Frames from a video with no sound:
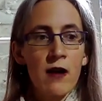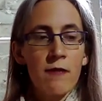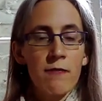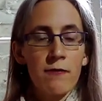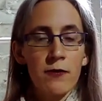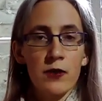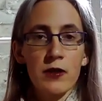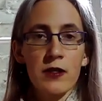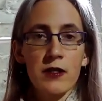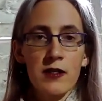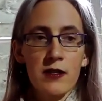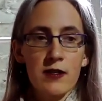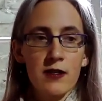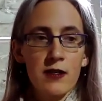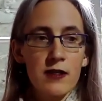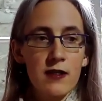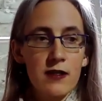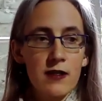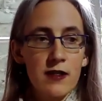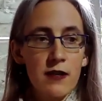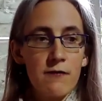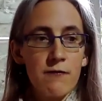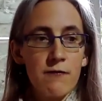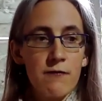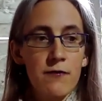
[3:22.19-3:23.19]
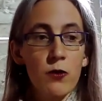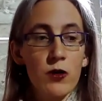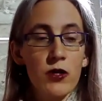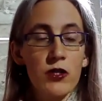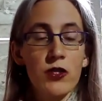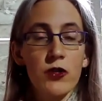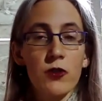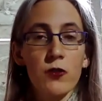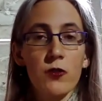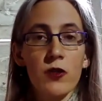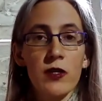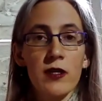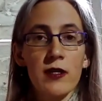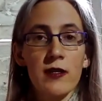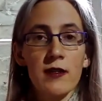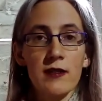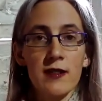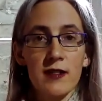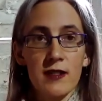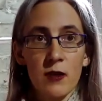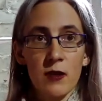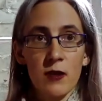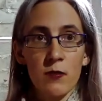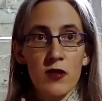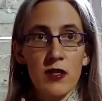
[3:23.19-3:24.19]
For instance, if you are doing
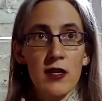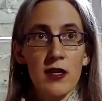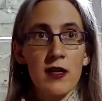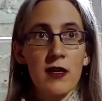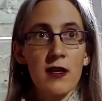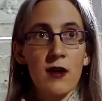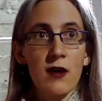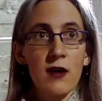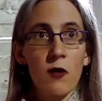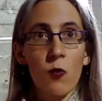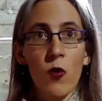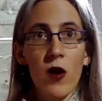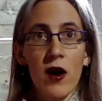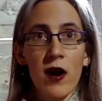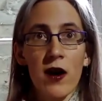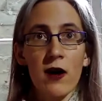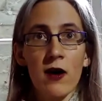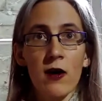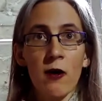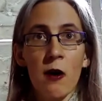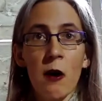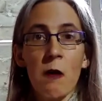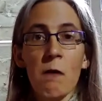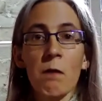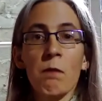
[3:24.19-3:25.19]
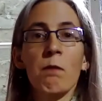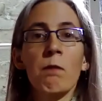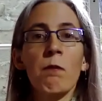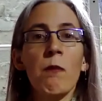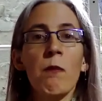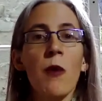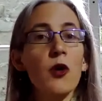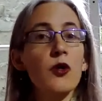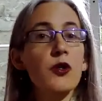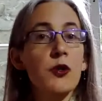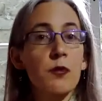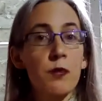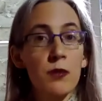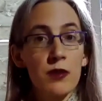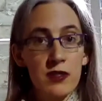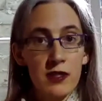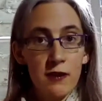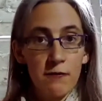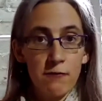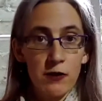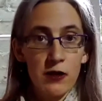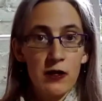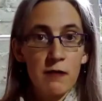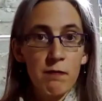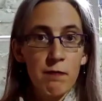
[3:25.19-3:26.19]
something where multiple
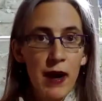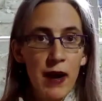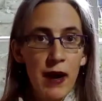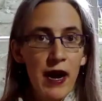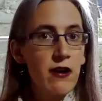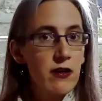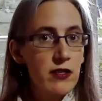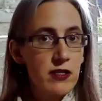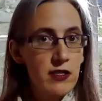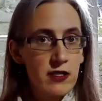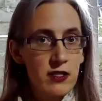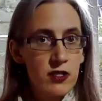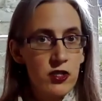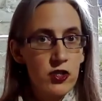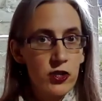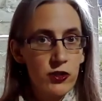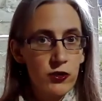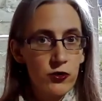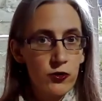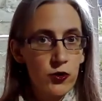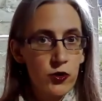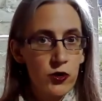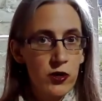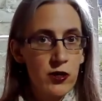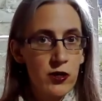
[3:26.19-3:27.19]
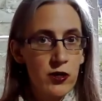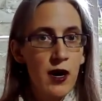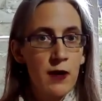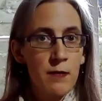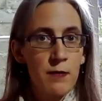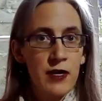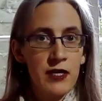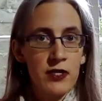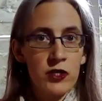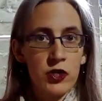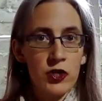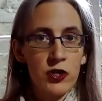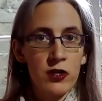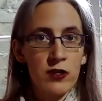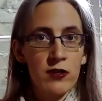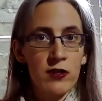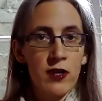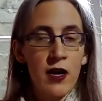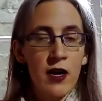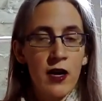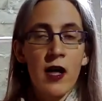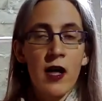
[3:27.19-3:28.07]
different parents and children are mentioned,